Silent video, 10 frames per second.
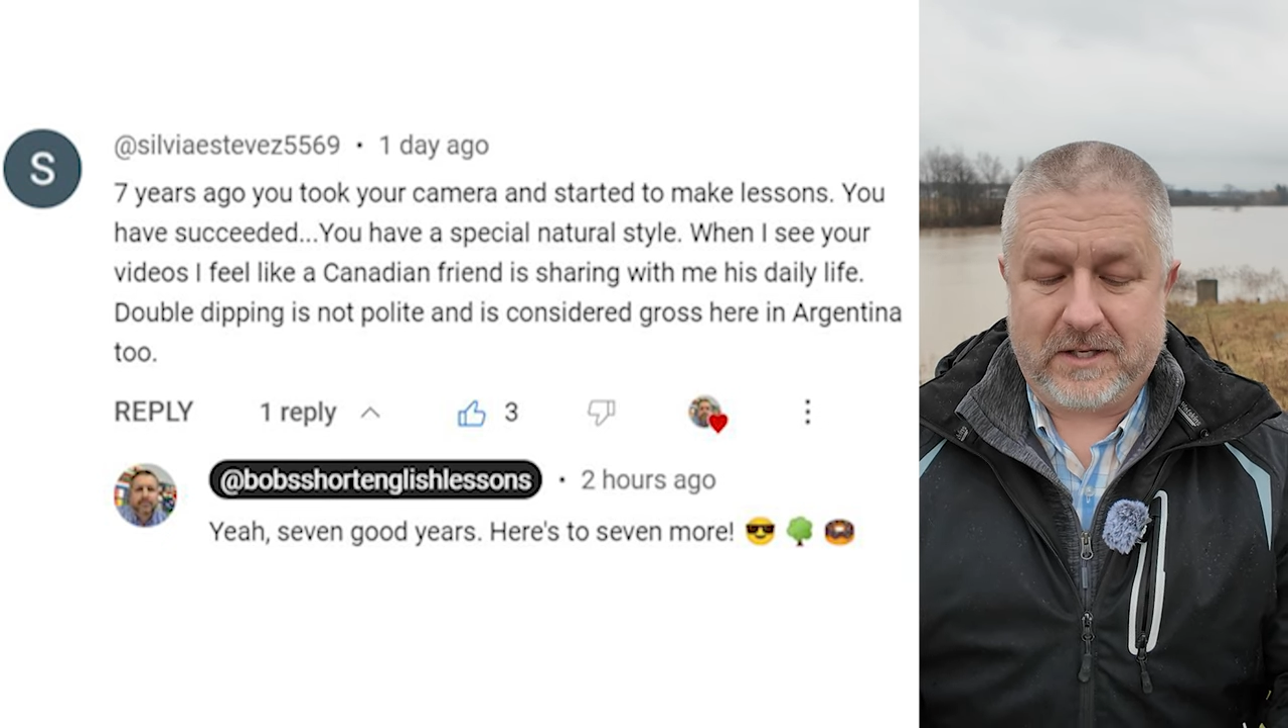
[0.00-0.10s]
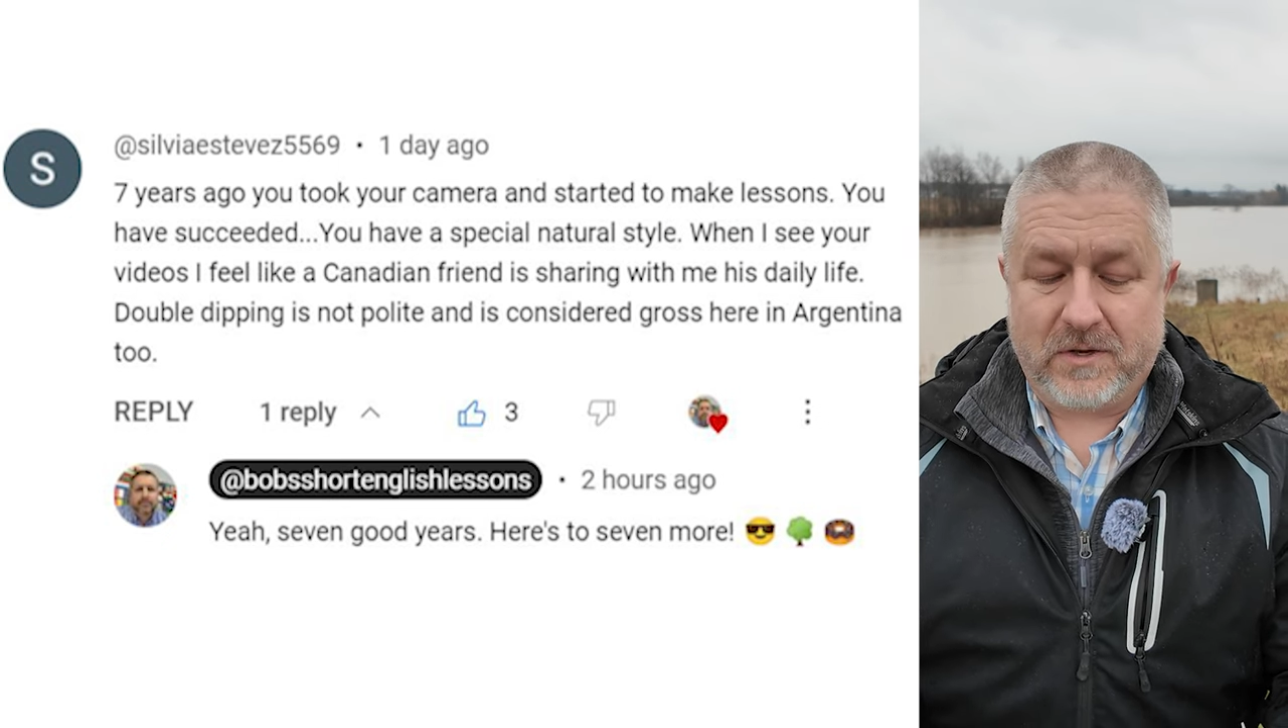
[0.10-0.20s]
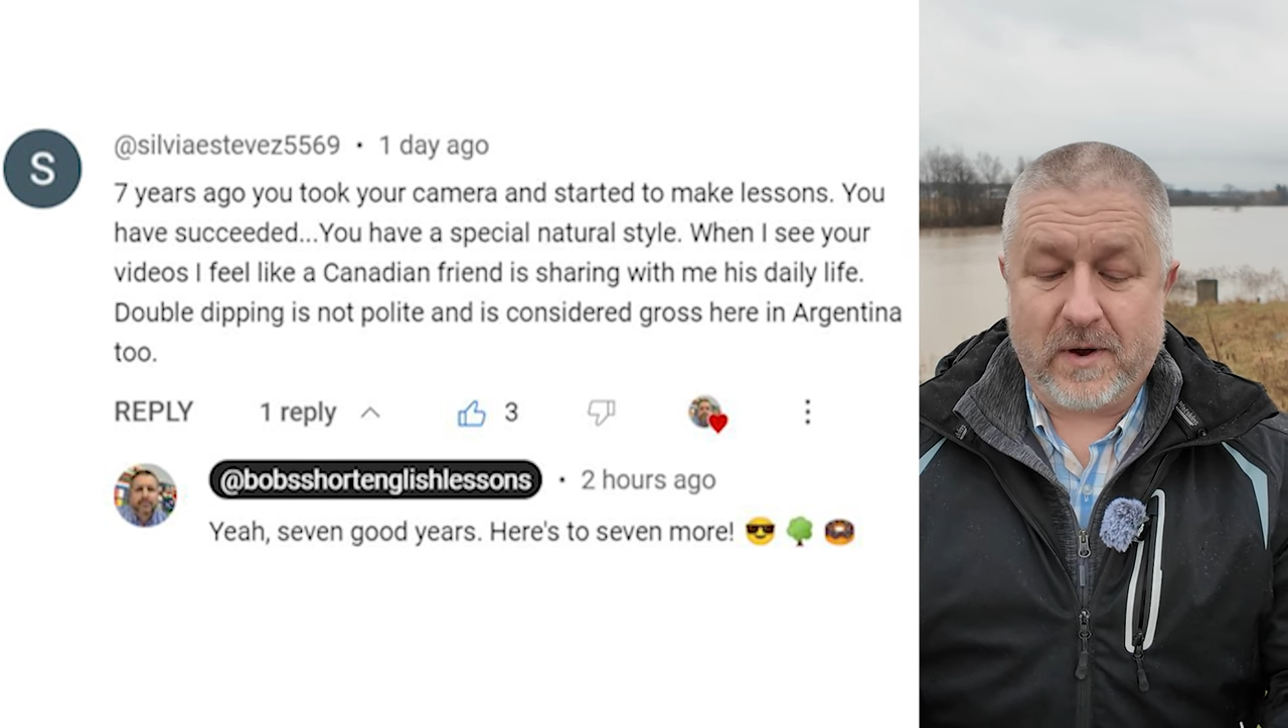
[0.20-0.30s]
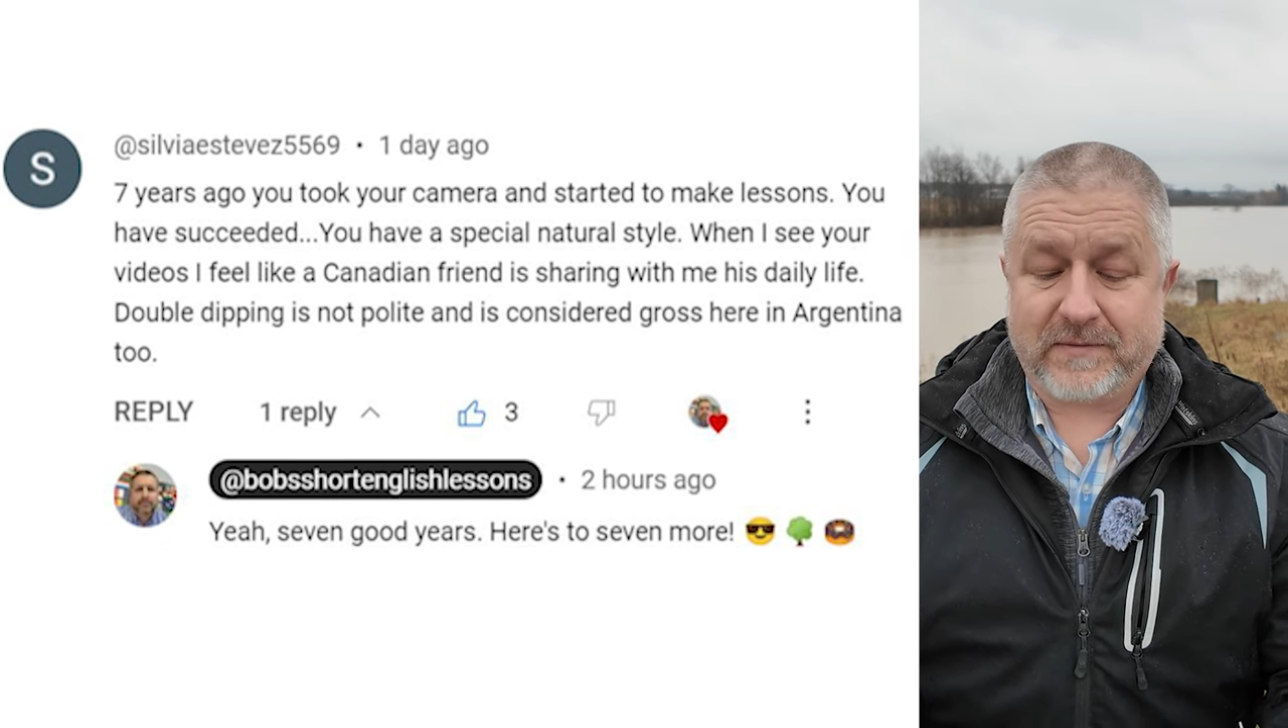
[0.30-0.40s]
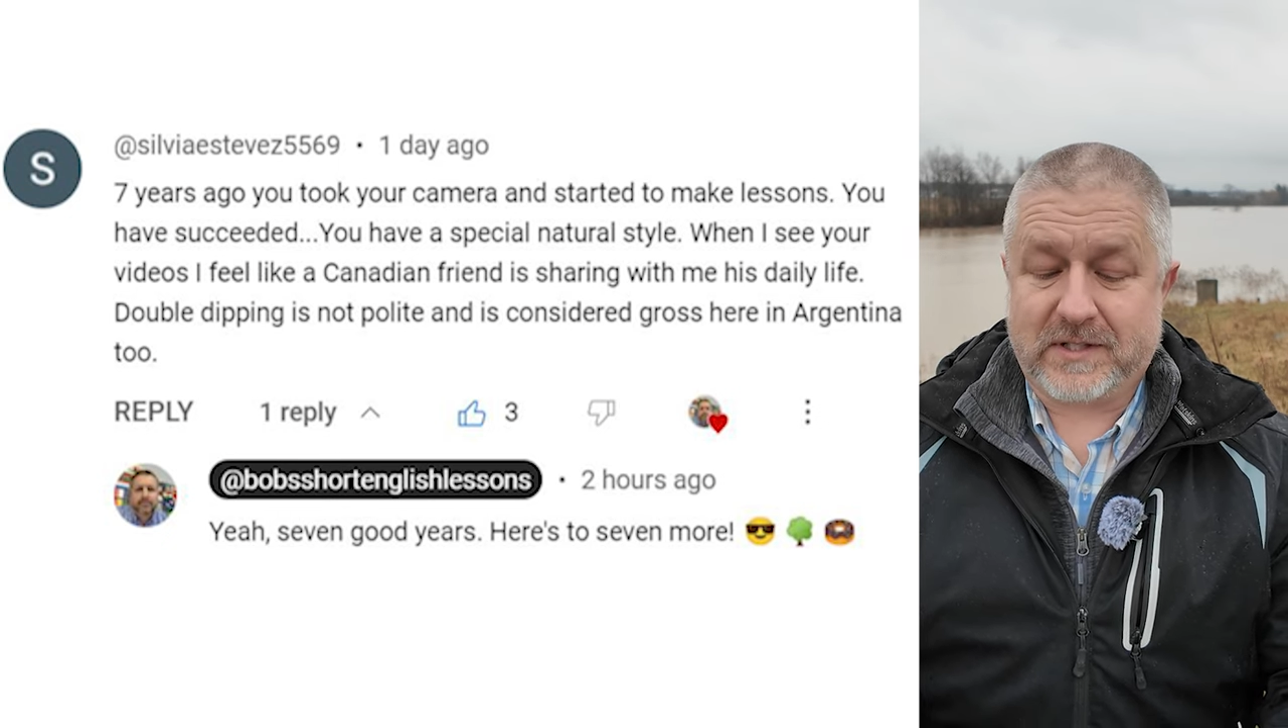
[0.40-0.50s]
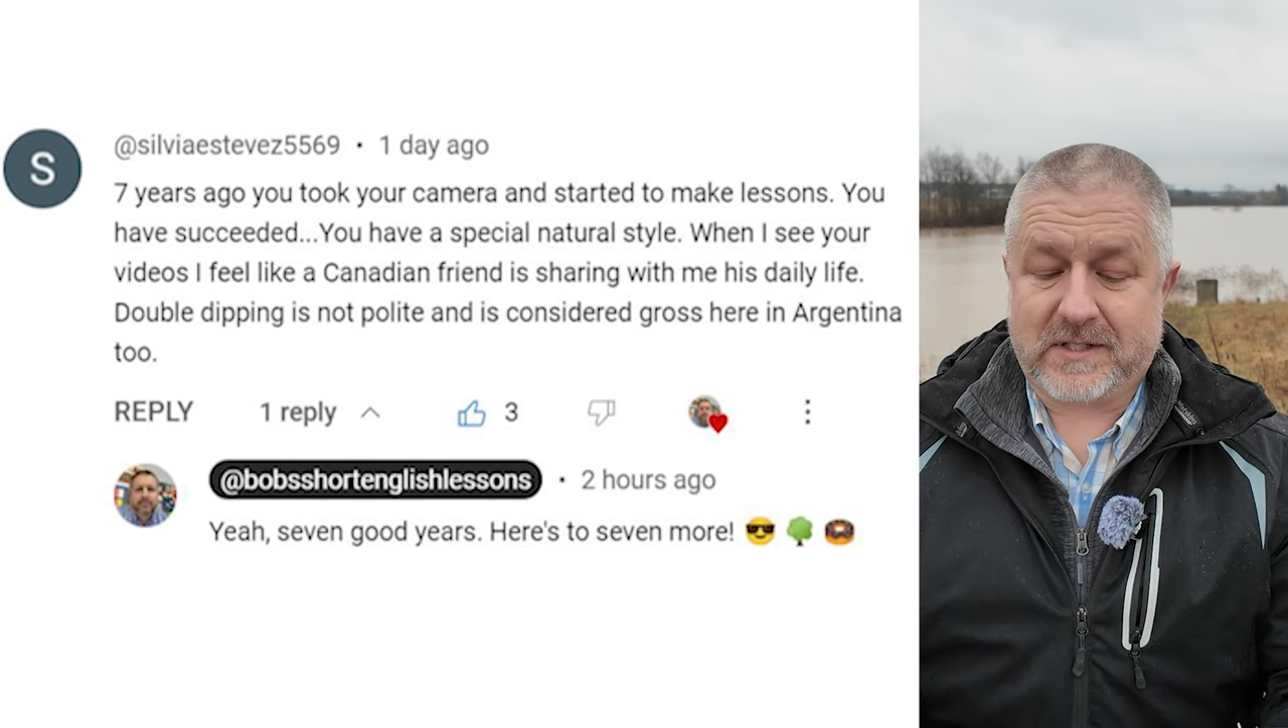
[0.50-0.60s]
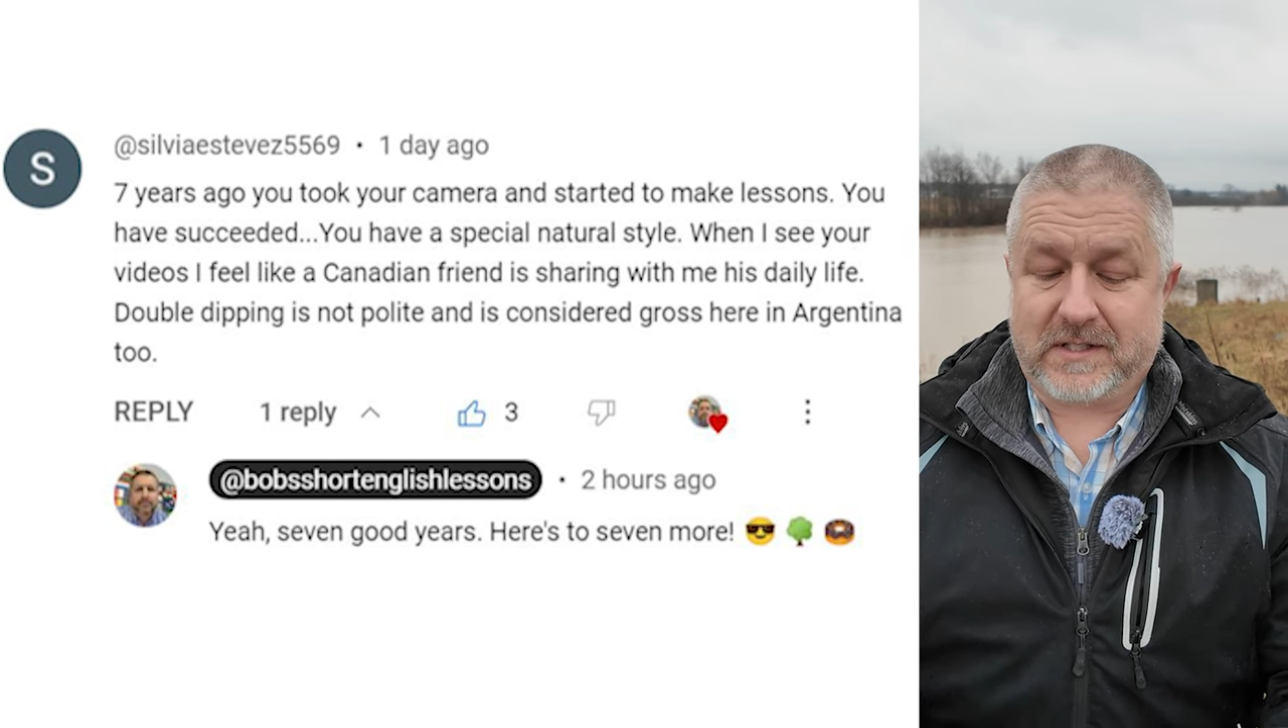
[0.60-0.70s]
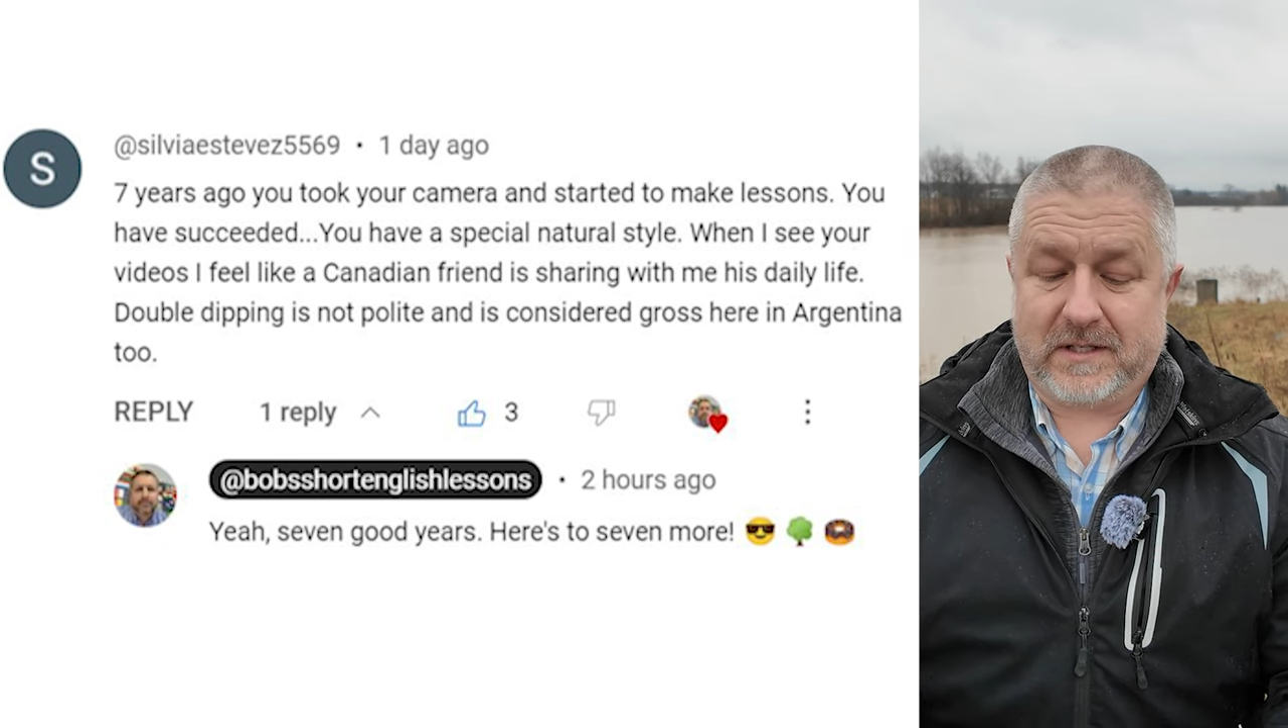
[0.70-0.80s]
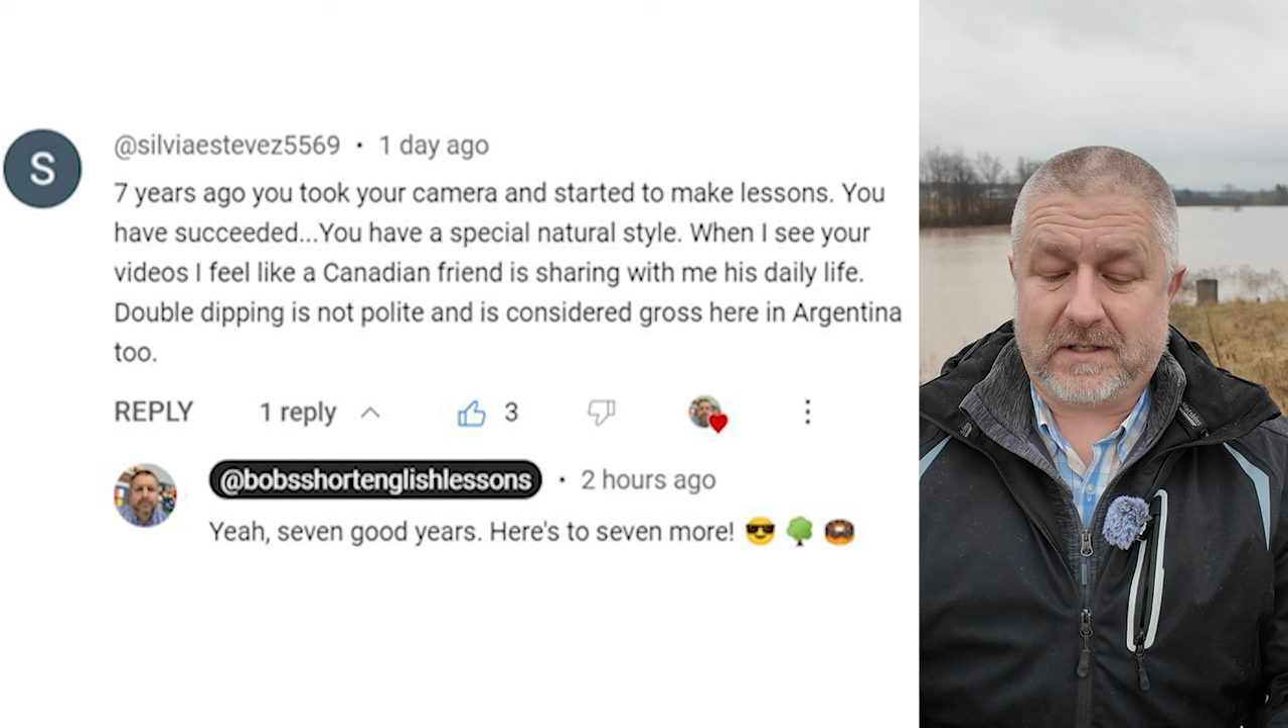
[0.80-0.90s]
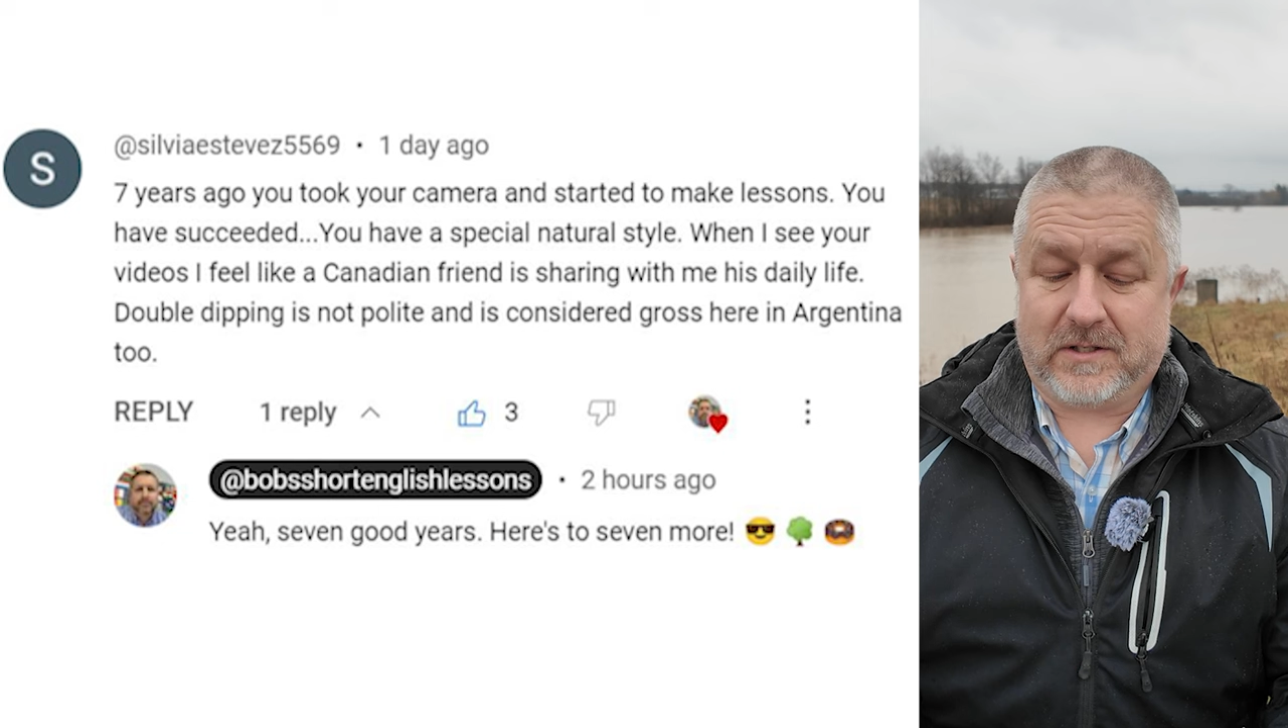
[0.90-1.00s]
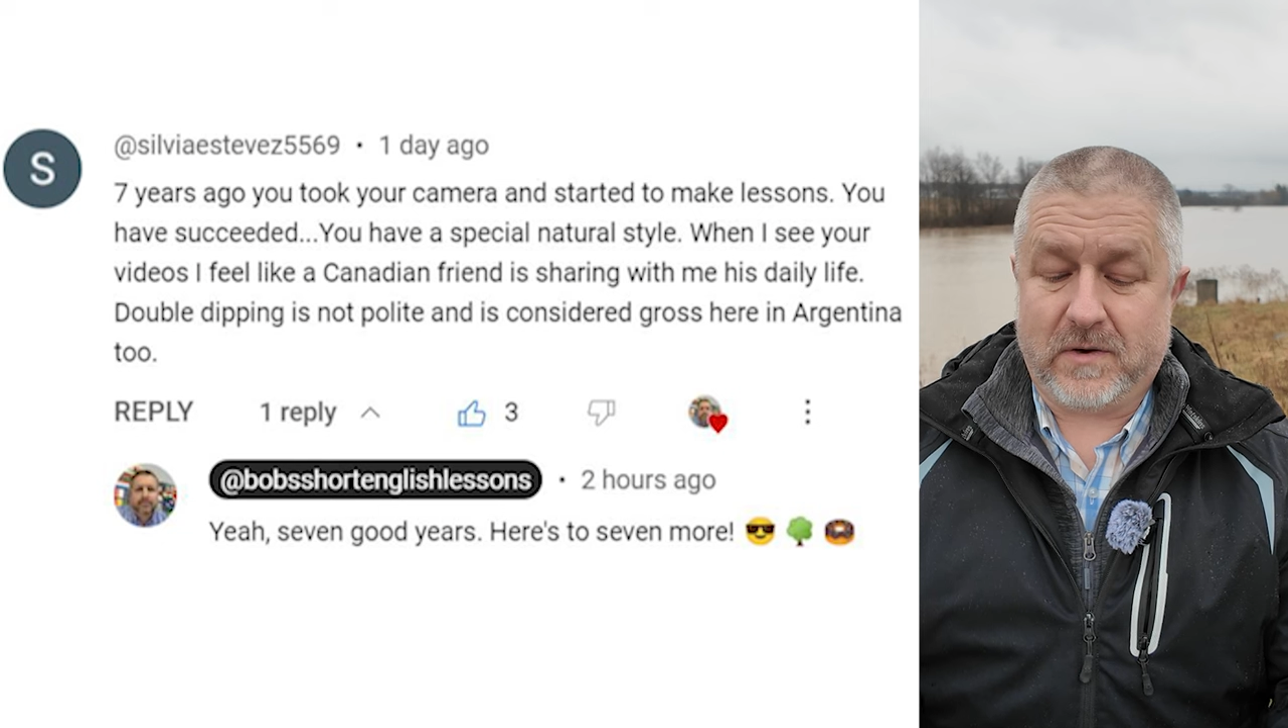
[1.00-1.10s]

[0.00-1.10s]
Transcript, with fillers: You have succeeded.